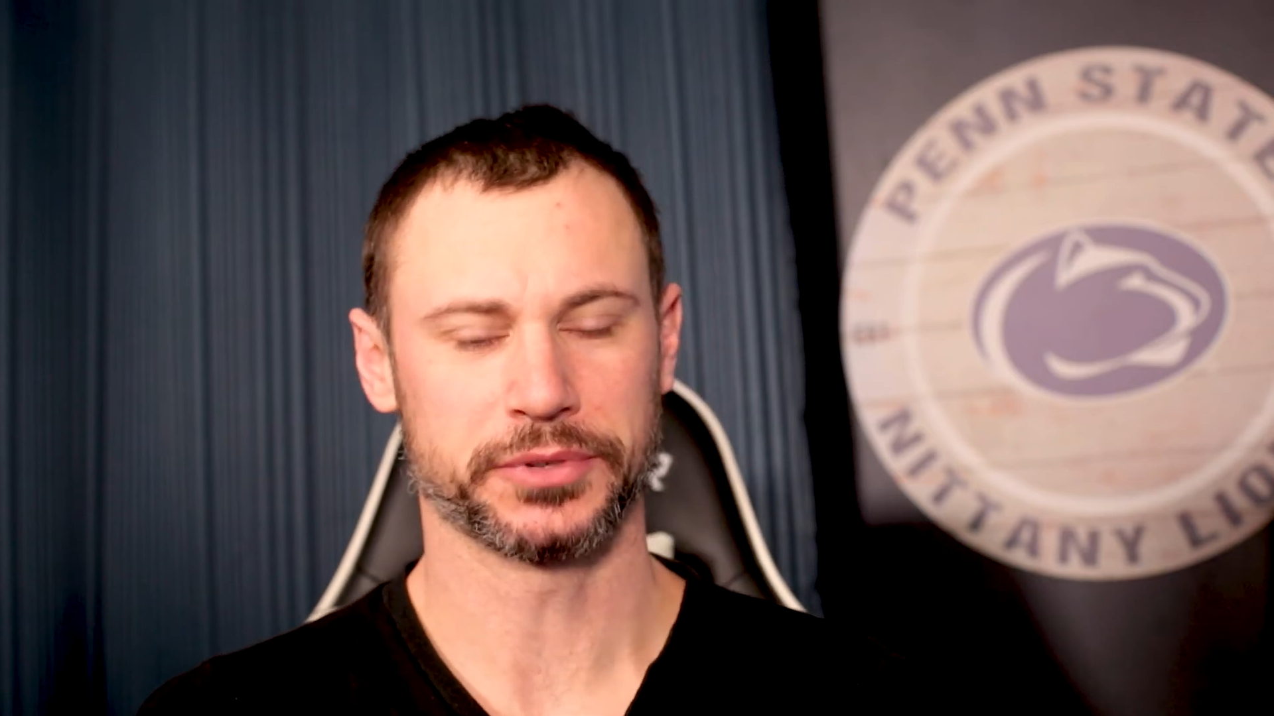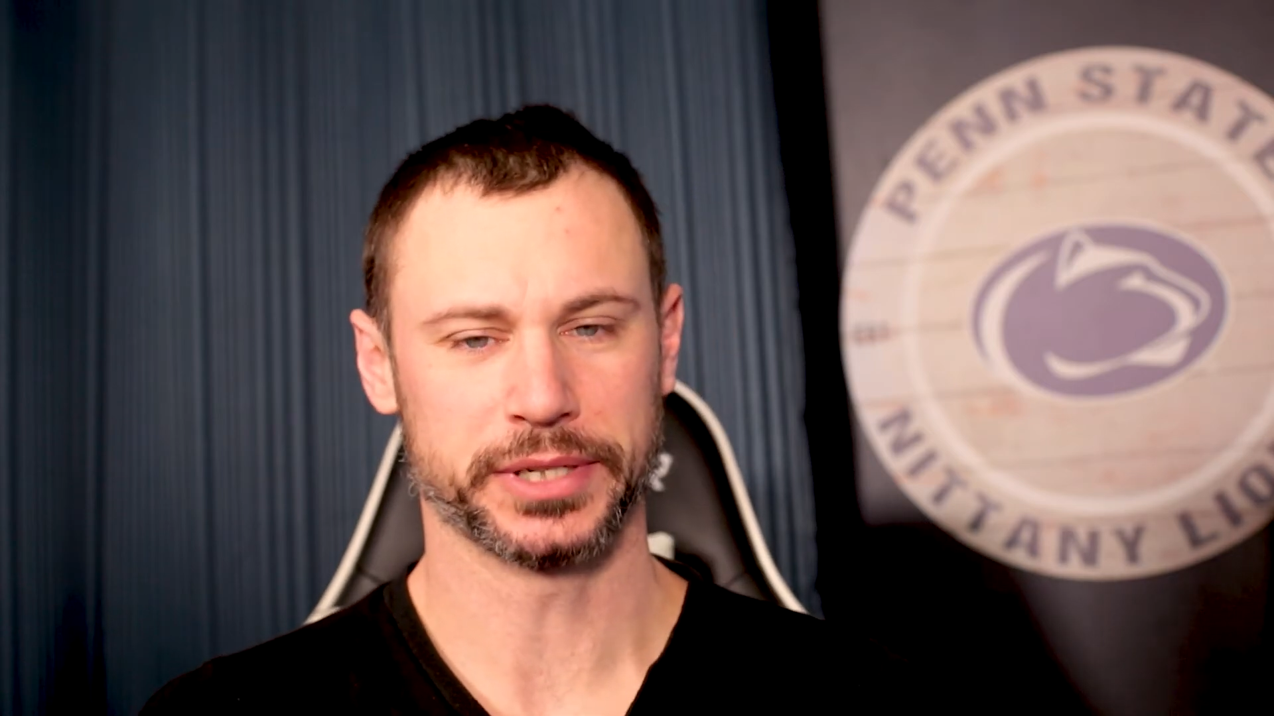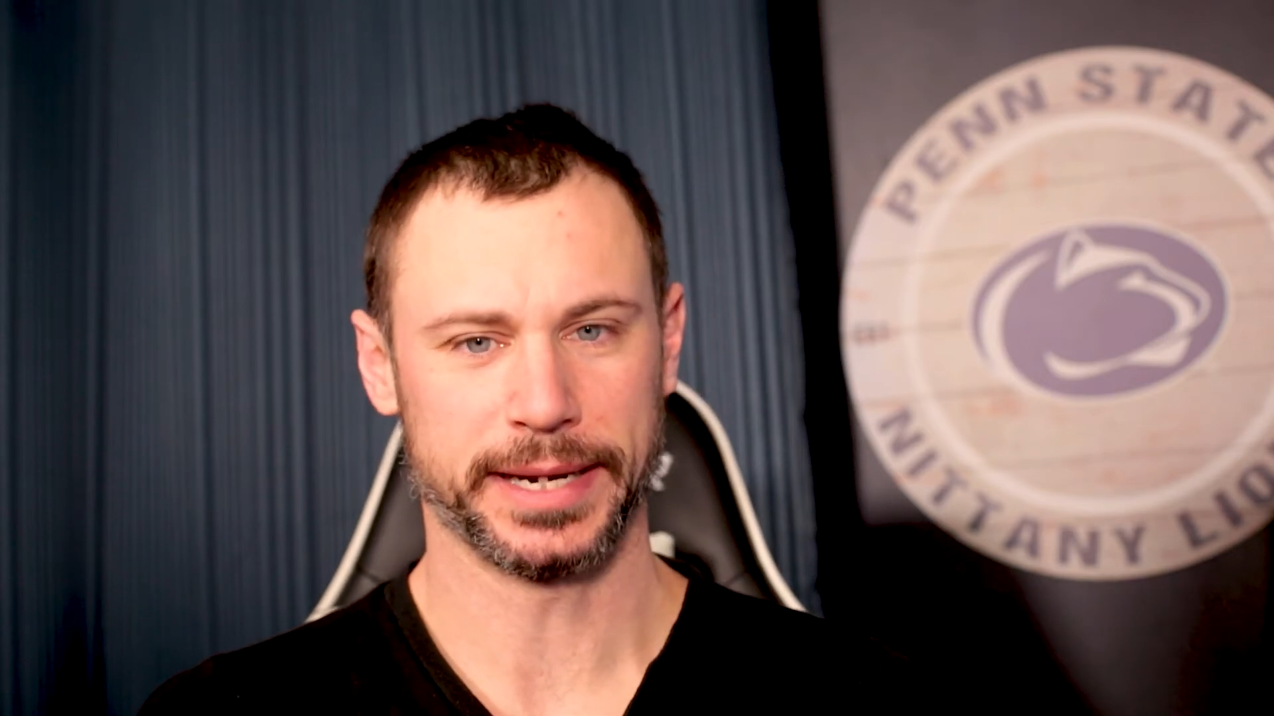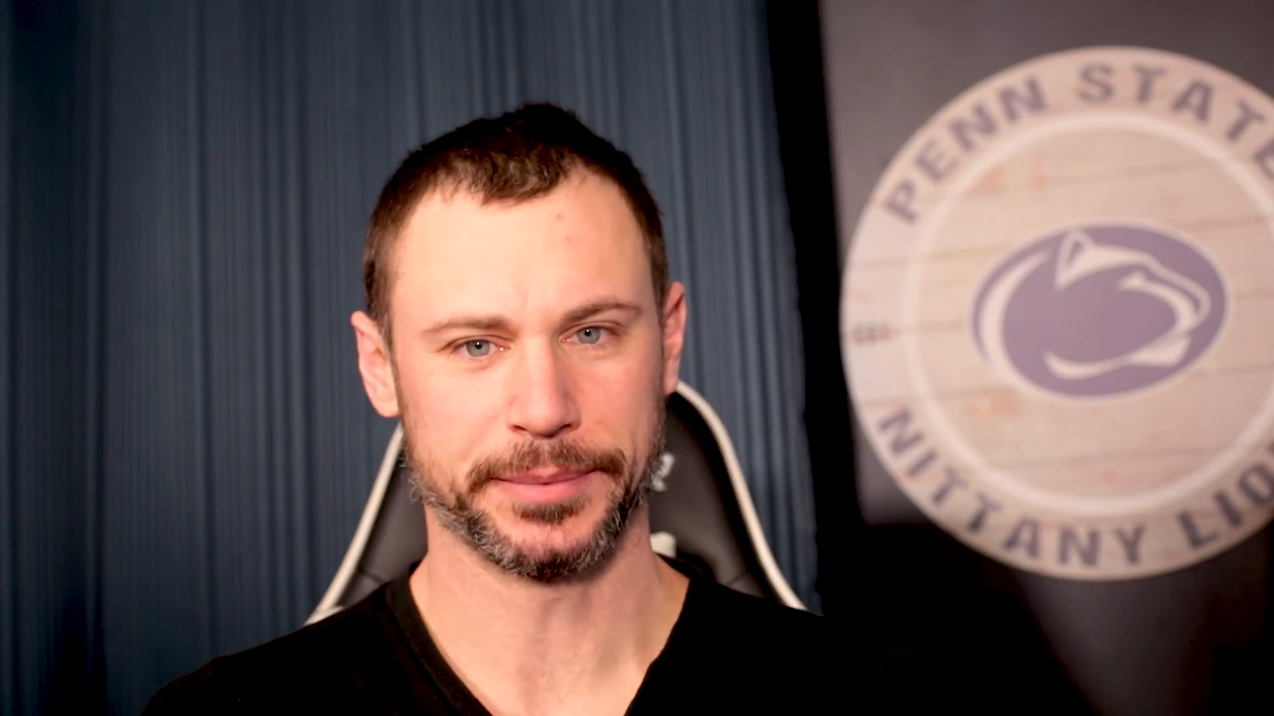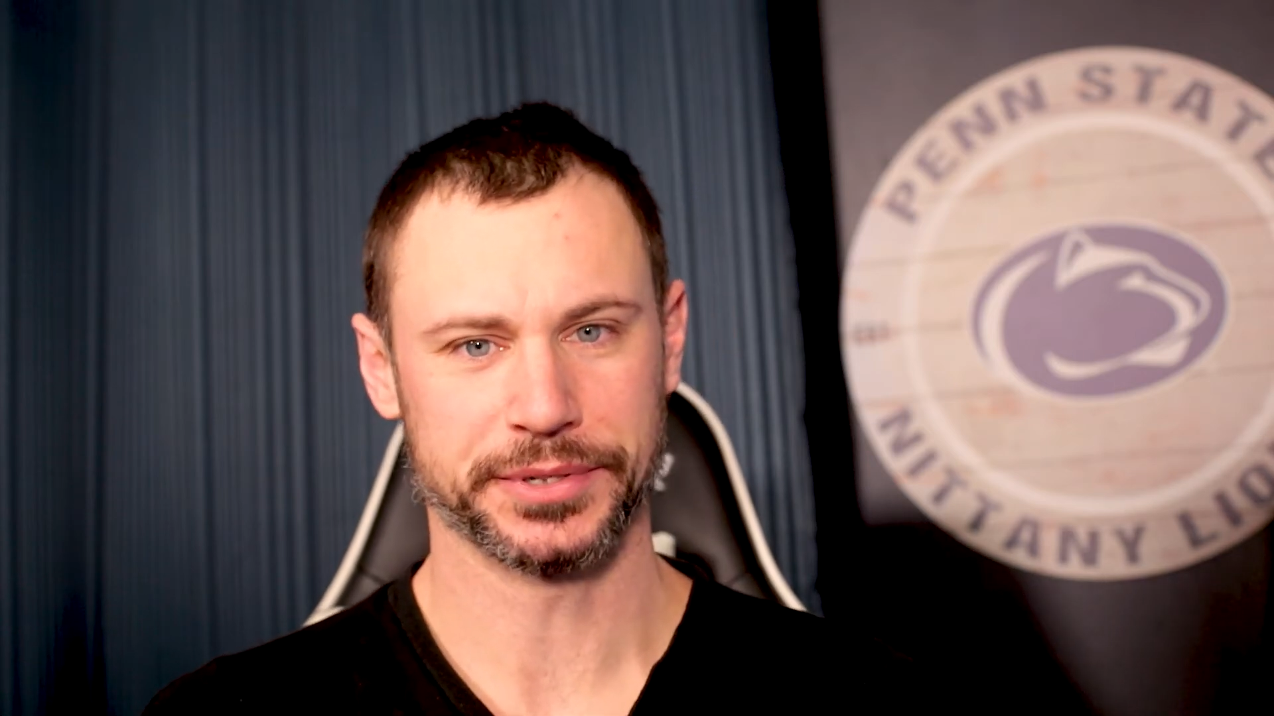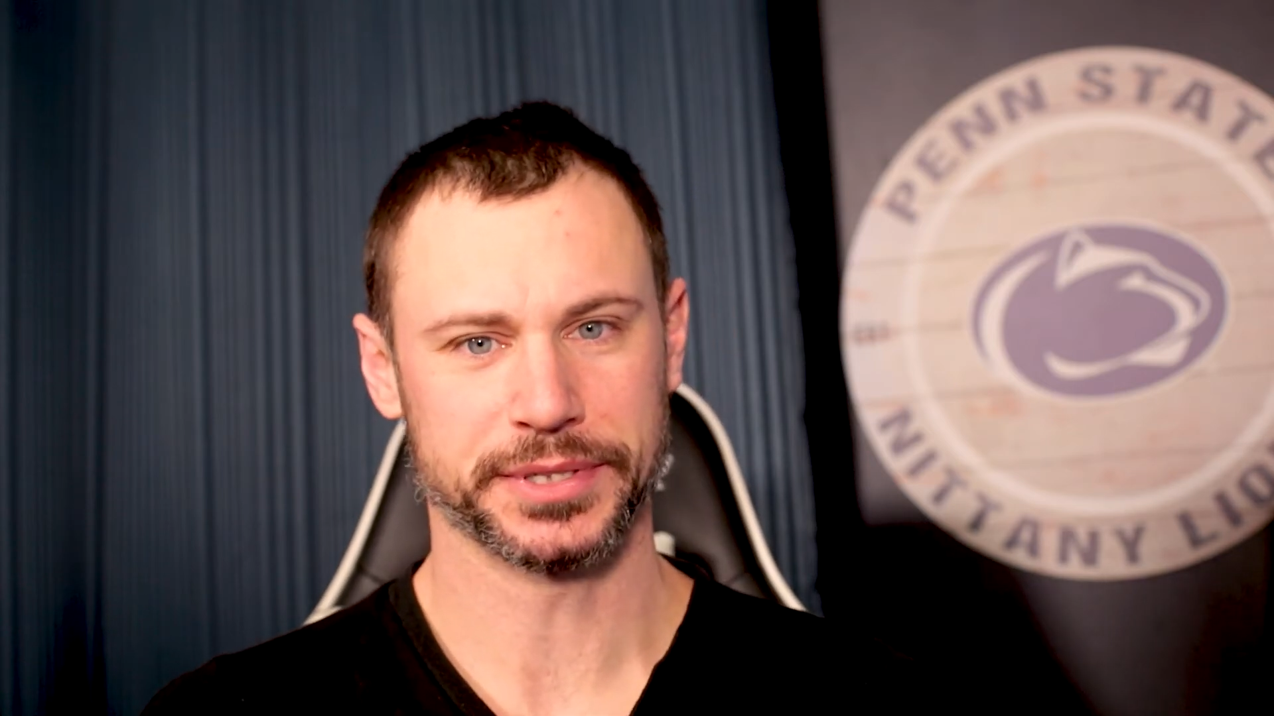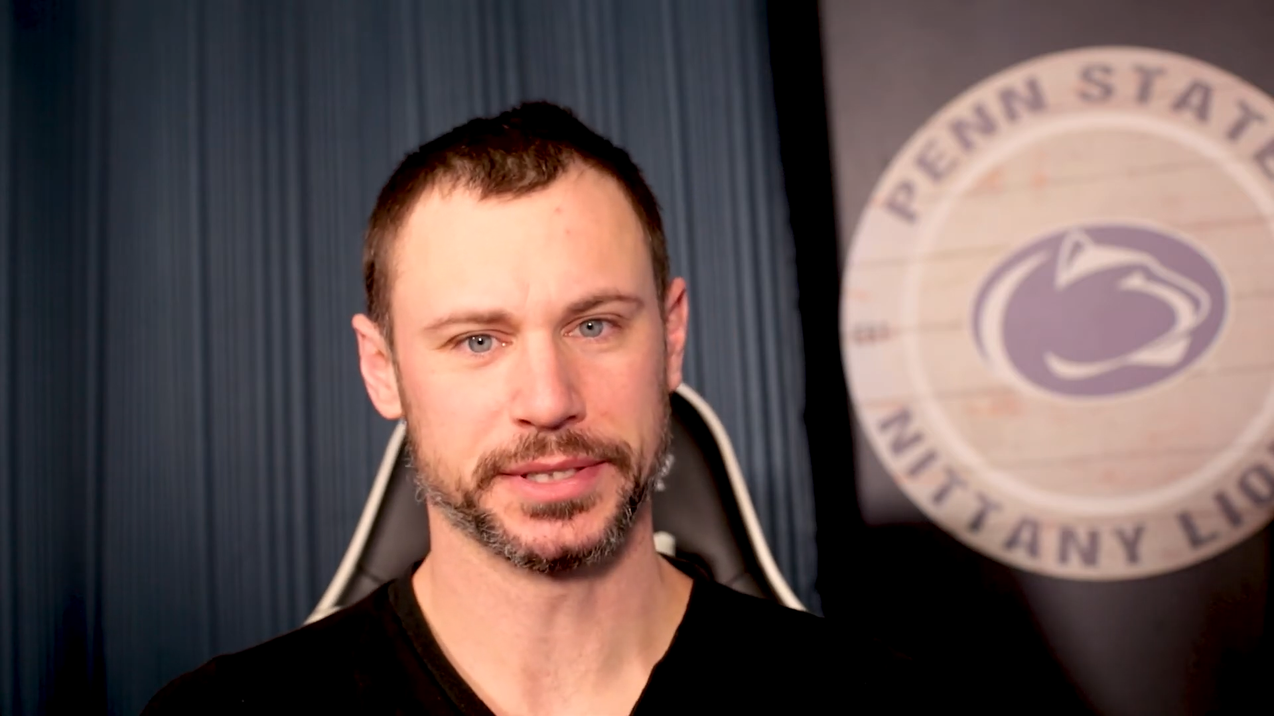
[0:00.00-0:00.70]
for gamers